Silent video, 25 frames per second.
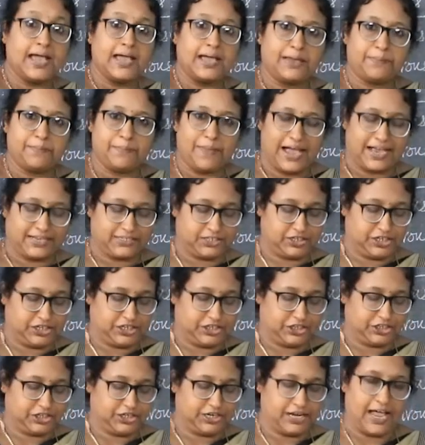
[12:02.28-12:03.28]

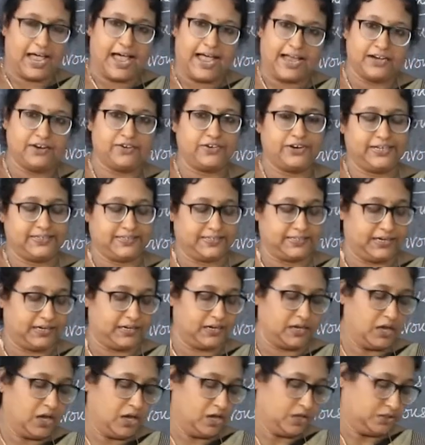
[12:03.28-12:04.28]
imagination and
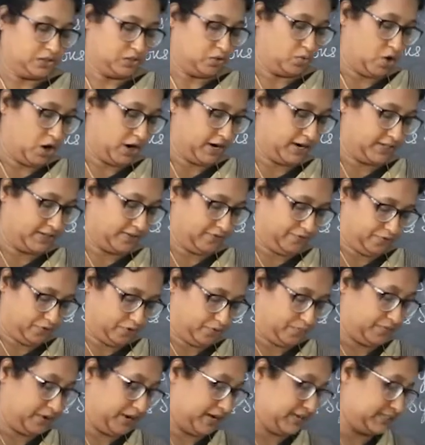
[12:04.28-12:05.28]
reasoning. So what are the
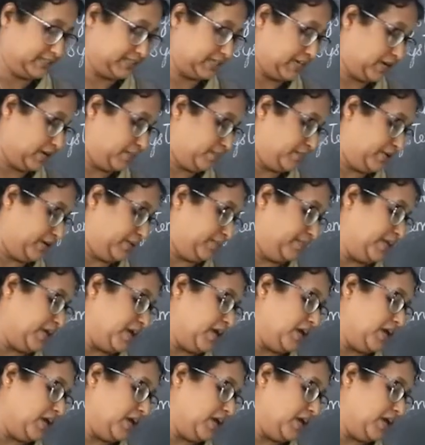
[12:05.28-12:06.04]
forebrain cerebrum?